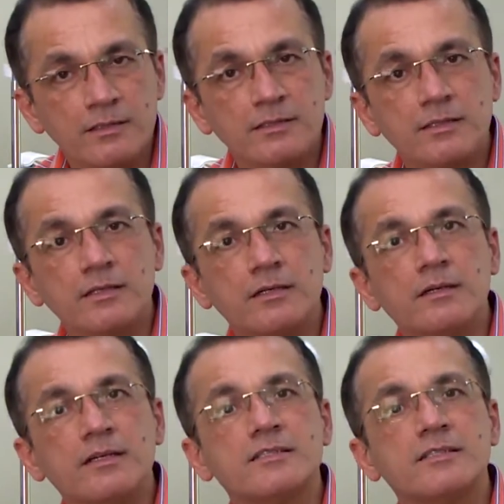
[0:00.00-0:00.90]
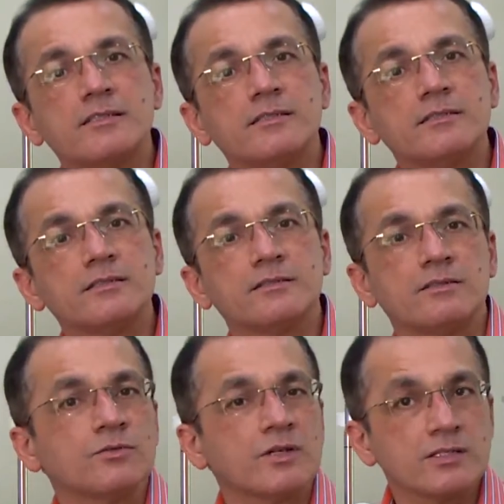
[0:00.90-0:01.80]
These are the early stages
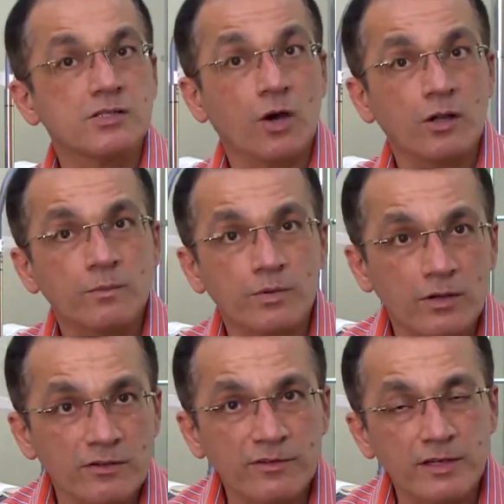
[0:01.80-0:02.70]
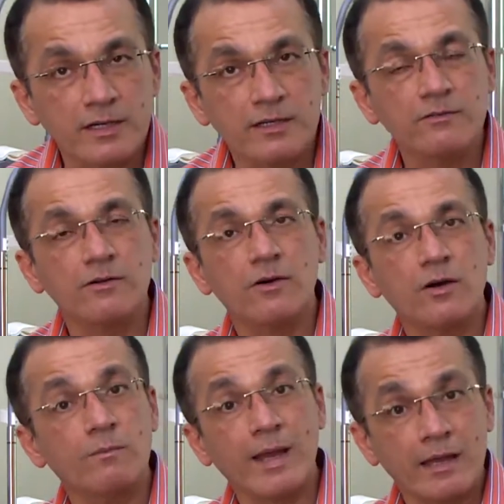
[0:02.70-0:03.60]
known as non-proliferative
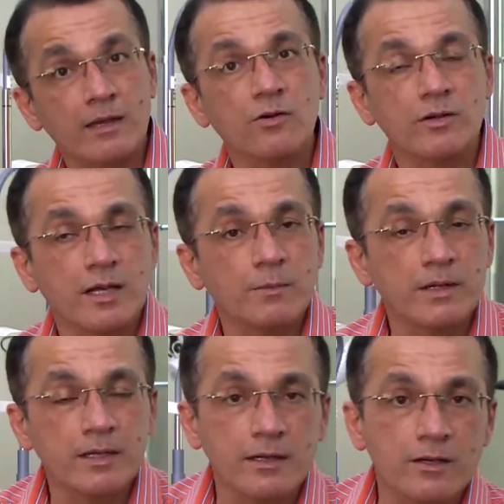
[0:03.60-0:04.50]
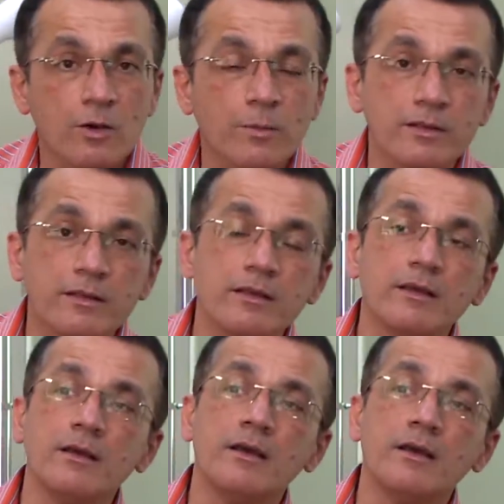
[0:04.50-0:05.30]
or background diabetic retinopathy.